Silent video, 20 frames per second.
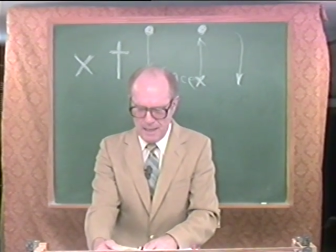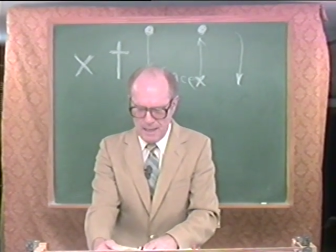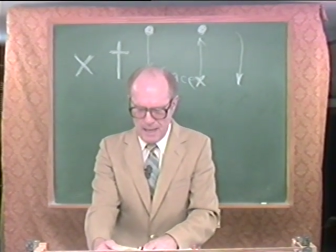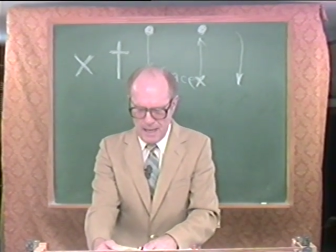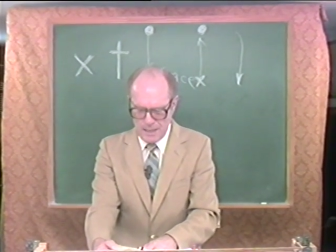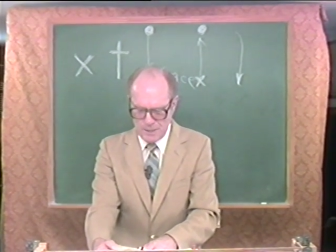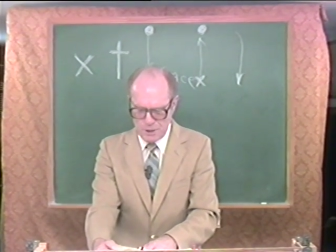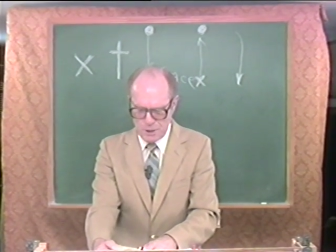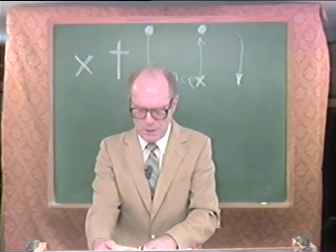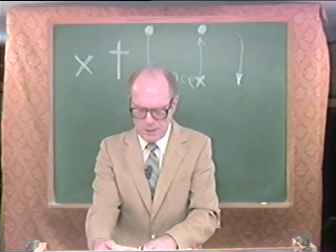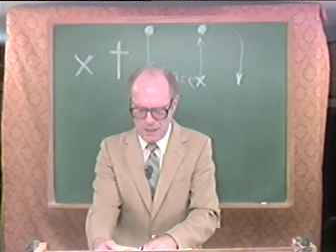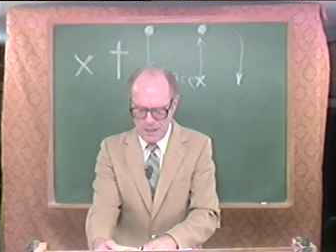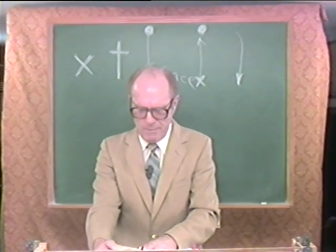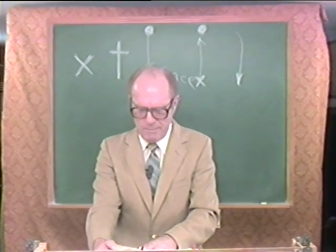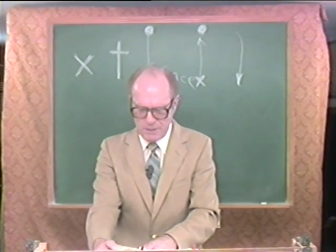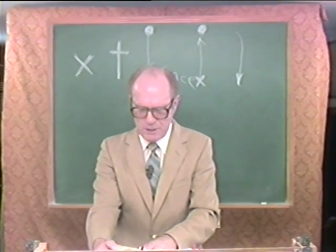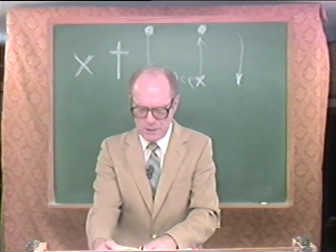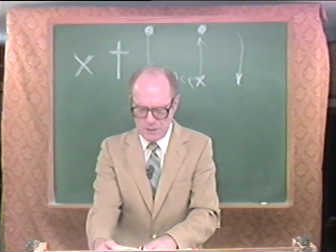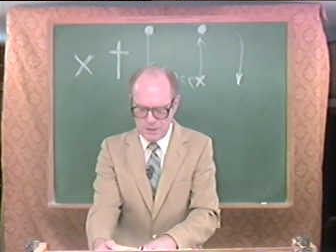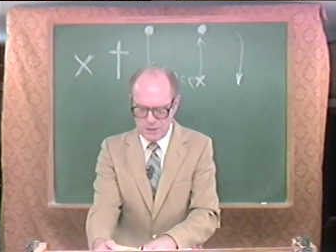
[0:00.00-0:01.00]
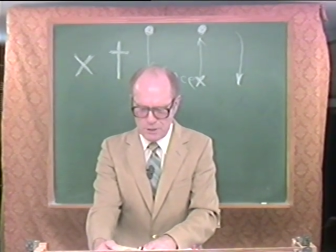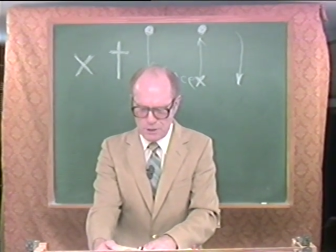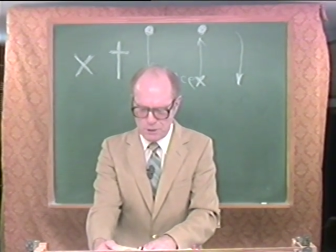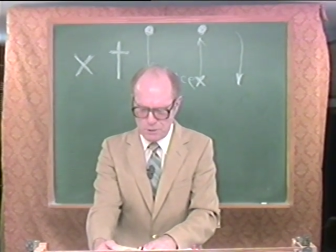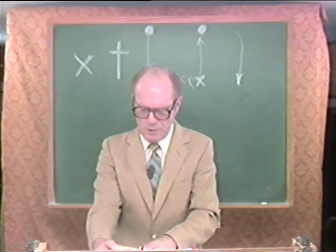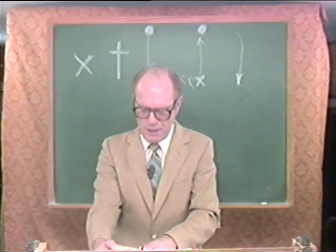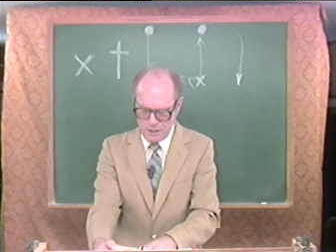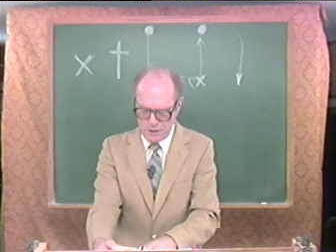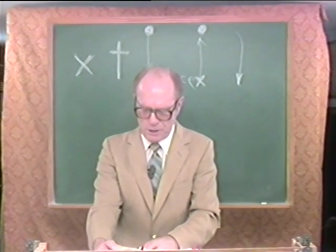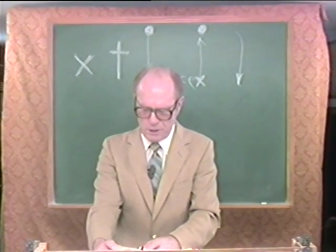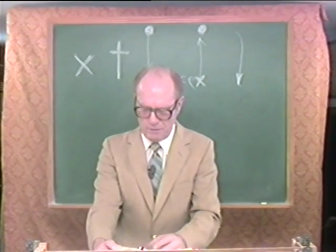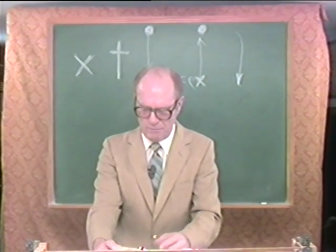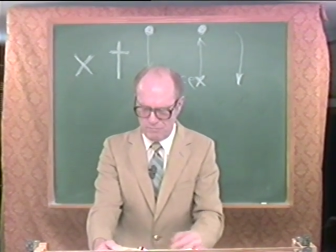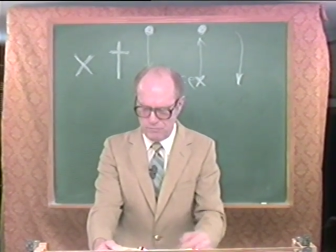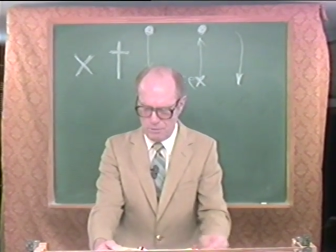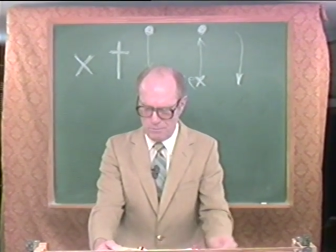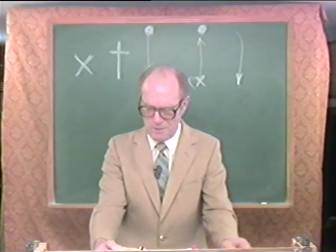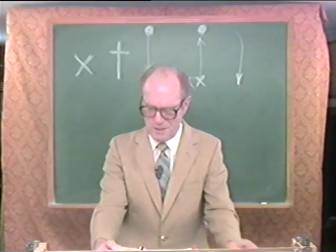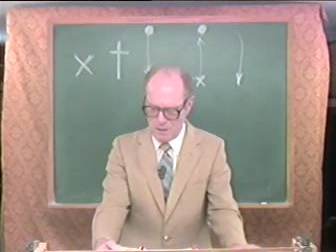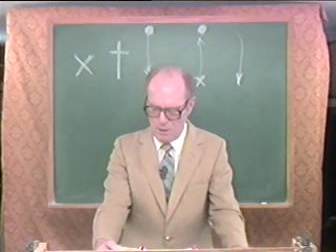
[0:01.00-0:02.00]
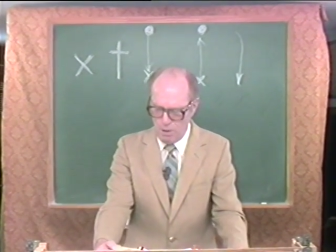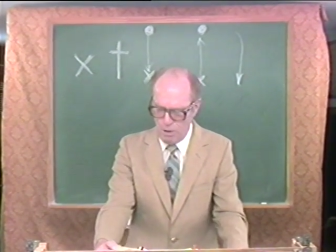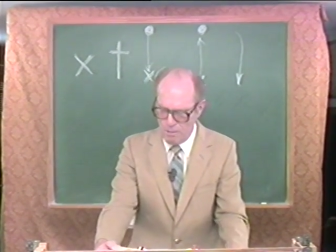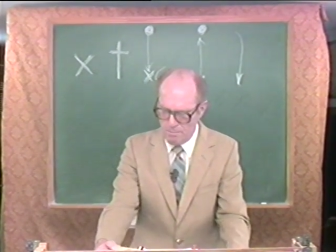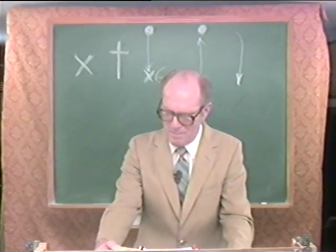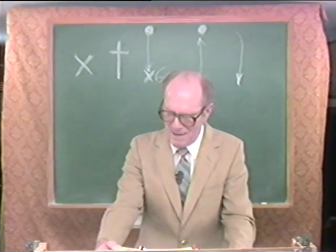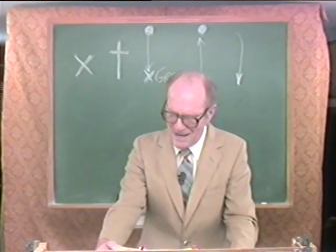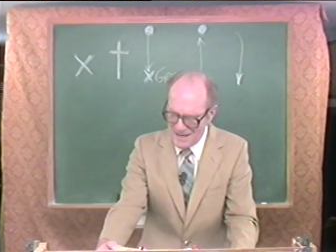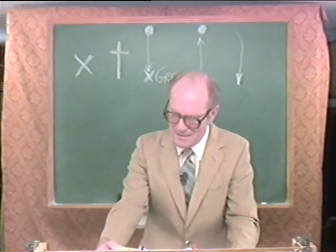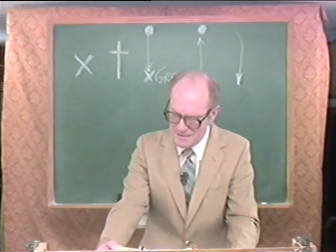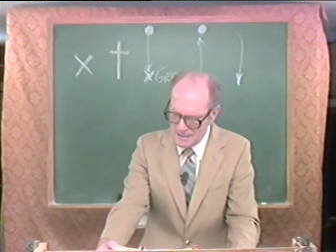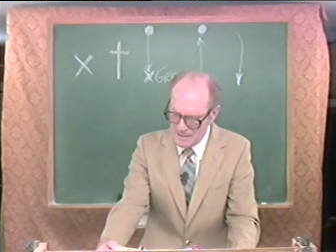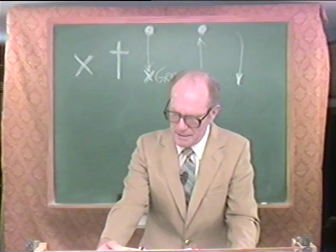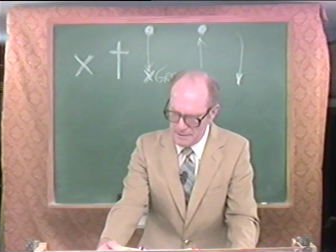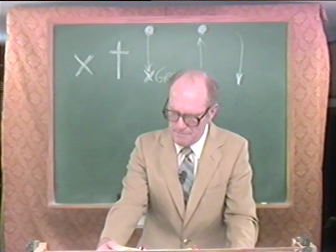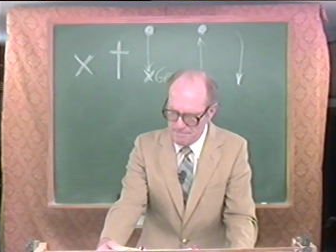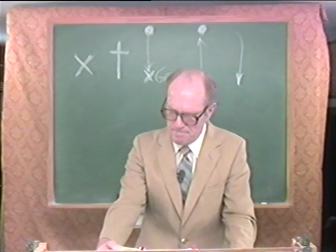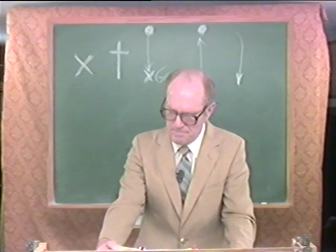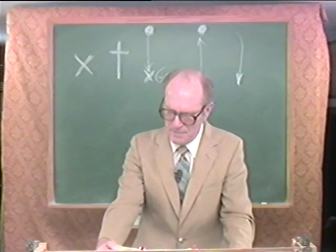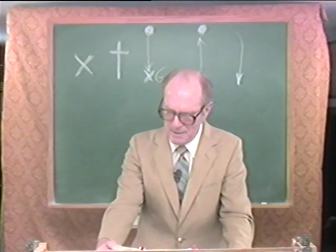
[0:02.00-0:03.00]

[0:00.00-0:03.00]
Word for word: It shall come as a destruction from the Almighty.